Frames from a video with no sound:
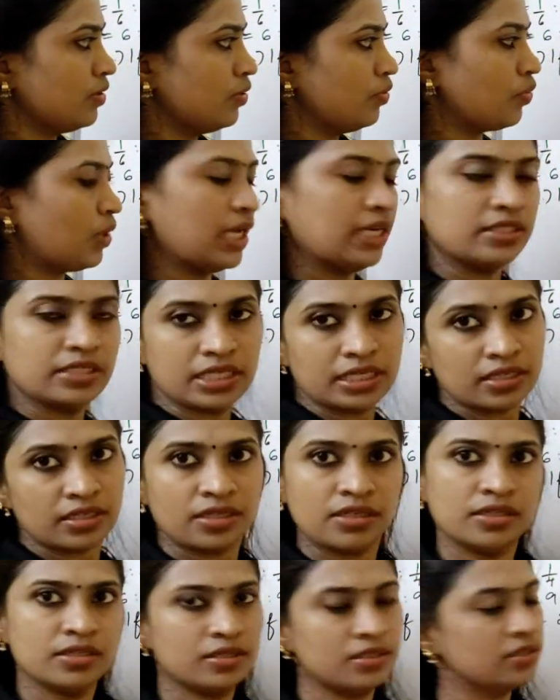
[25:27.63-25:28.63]
You can check.
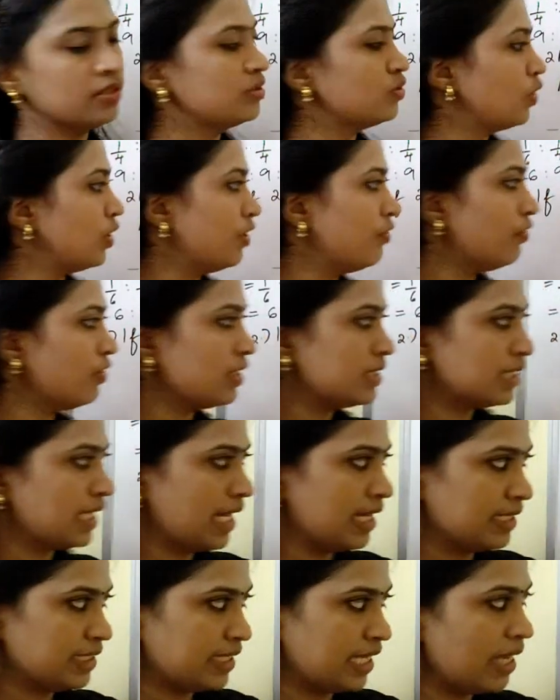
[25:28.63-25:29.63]
24 is
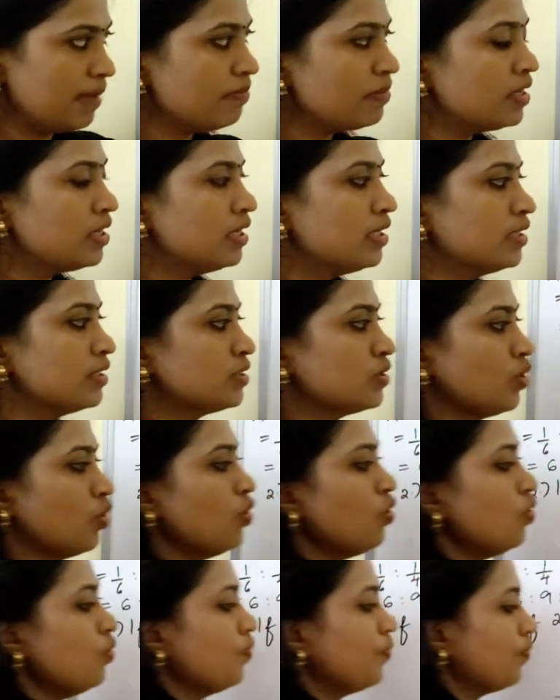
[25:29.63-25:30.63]
LCM.
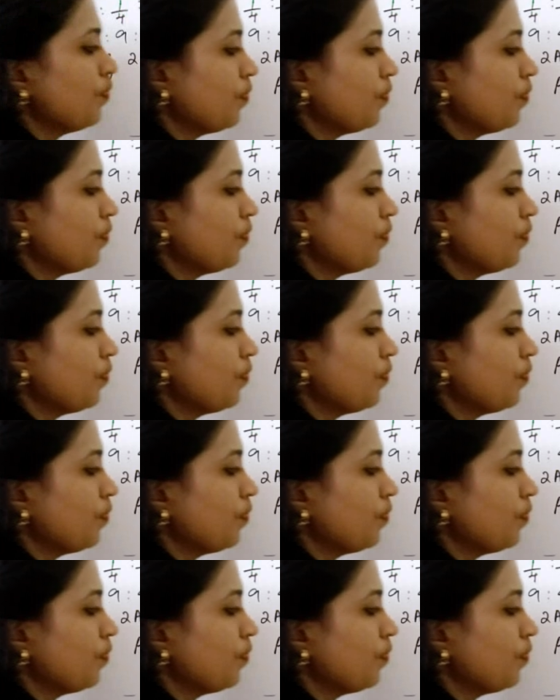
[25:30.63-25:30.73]
So